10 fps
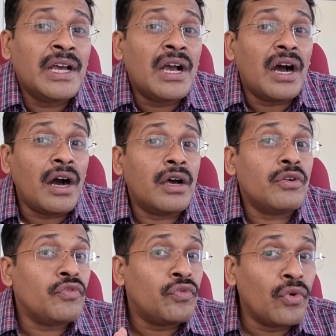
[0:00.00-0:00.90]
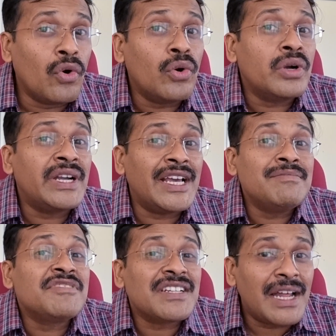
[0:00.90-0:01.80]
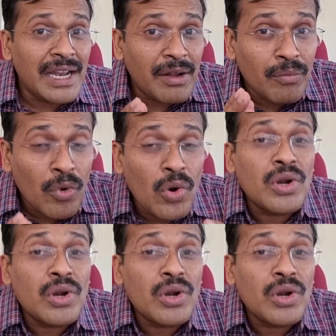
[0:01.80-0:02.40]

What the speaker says: are 4 times more